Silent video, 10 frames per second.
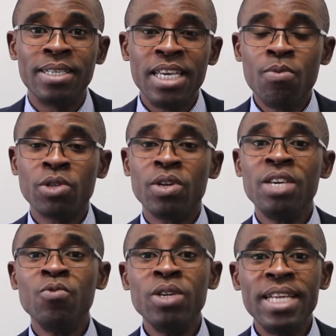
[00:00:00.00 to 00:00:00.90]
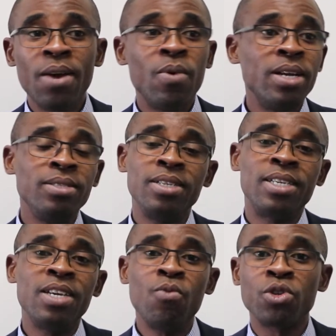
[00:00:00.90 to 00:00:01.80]
He was not even there when the
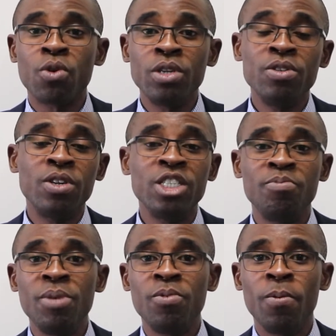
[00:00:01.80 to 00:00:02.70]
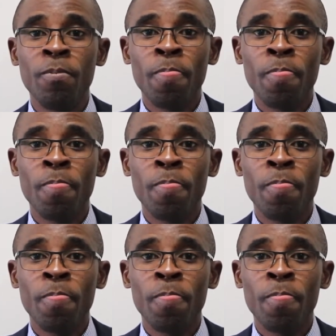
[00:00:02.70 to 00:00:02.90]
king was calling all these people.